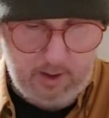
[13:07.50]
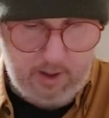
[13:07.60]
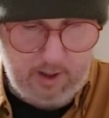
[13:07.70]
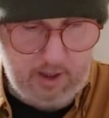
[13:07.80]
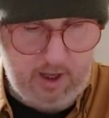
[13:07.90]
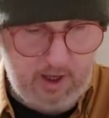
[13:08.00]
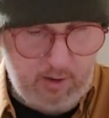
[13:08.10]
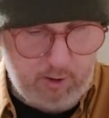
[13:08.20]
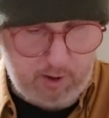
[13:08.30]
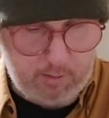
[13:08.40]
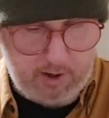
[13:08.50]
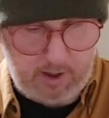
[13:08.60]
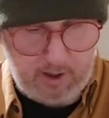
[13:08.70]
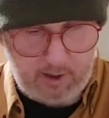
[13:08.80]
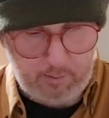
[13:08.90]
And they're used by
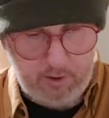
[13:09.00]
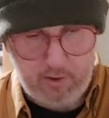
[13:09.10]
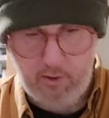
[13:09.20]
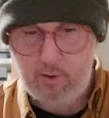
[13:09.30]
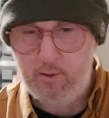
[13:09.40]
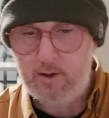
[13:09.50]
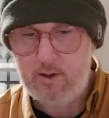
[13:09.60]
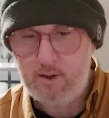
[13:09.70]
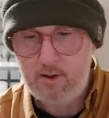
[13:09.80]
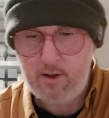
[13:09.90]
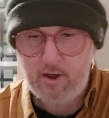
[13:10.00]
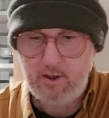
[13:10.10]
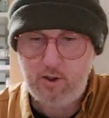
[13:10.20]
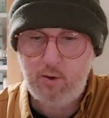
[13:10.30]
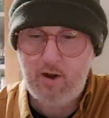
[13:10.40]
the computer equipment. I
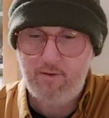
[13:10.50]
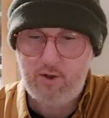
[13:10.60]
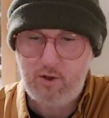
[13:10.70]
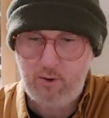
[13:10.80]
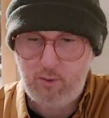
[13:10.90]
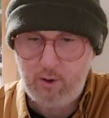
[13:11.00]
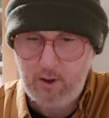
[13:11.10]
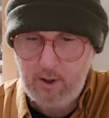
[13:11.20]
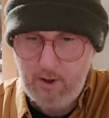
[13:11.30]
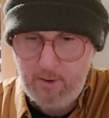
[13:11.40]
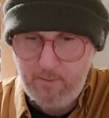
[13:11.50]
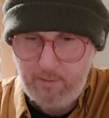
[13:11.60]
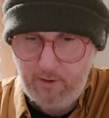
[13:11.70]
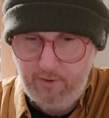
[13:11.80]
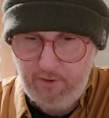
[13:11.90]
do have 2
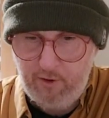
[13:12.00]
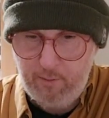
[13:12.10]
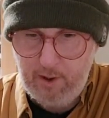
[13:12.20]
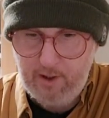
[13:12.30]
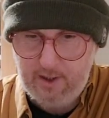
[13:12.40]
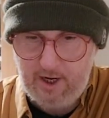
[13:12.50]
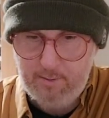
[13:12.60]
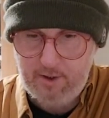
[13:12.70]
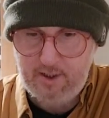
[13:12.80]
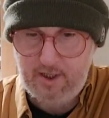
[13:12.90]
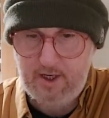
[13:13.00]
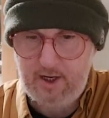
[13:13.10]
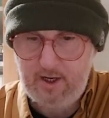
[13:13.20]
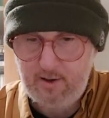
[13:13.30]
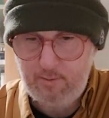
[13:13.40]
4-plug adapters in
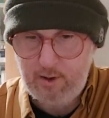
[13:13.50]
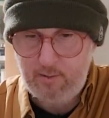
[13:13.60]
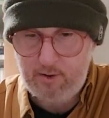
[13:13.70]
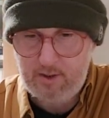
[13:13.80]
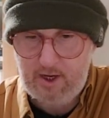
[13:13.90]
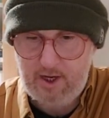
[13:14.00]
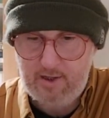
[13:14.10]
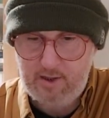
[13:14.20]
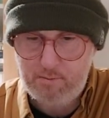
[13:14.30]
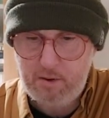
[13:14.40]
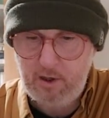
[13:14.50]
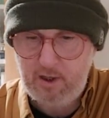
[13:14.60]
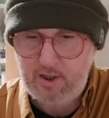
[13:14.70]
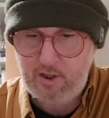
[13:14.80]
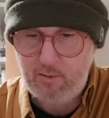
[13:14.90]
there, but I'm scared to pull
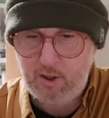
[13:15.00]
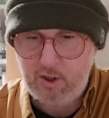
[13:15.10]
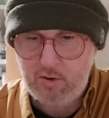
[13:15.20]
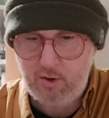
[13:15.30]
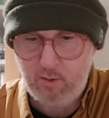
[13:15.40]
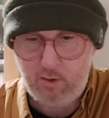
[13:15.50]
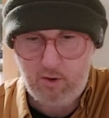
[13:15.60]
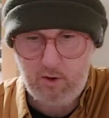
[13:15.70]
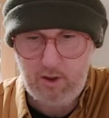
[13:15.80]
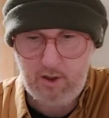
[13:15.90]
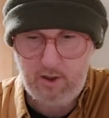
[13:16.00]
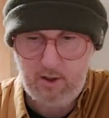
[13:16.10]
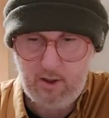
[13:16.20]
in too much from the wall, and